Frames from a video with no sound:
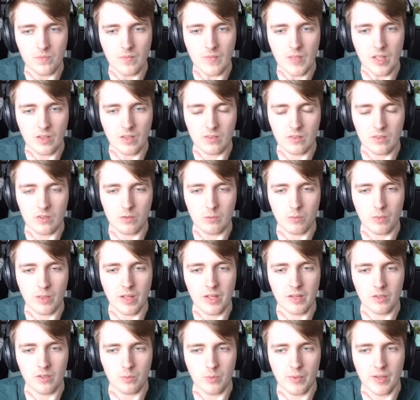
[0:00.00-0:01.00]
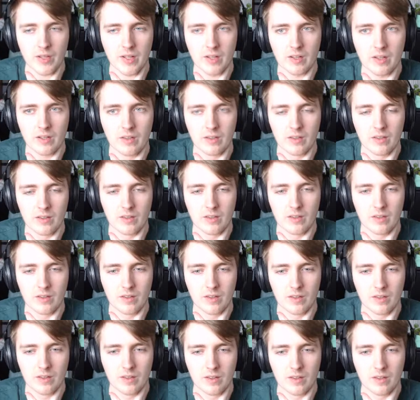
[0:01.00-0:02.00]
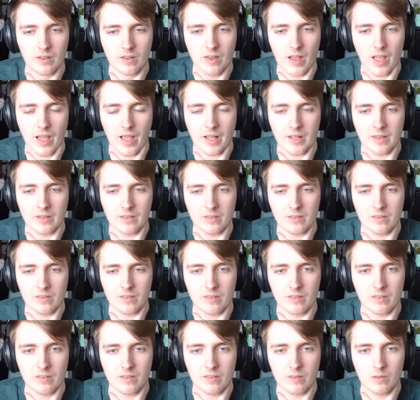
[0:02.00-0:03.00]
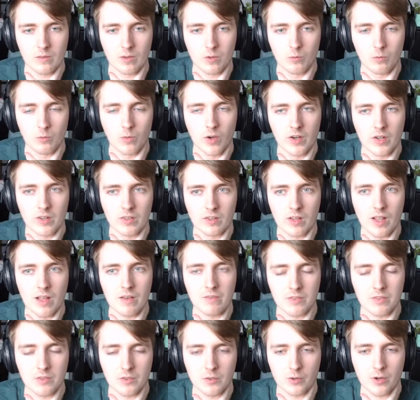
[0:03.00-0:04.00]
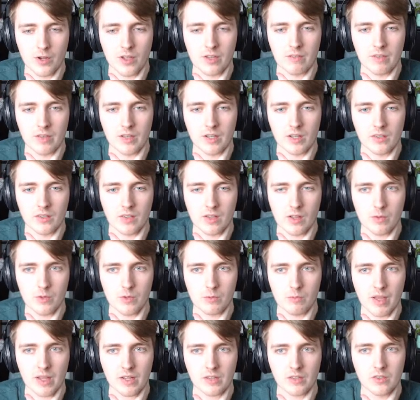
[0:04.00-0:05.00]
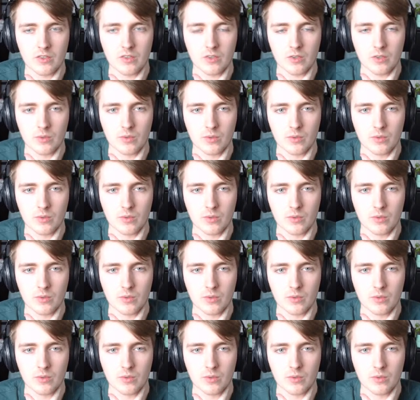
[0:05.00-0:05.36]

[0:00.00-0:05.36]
Because he's played a spell, and one has left his graveyard, so now he's back to 2.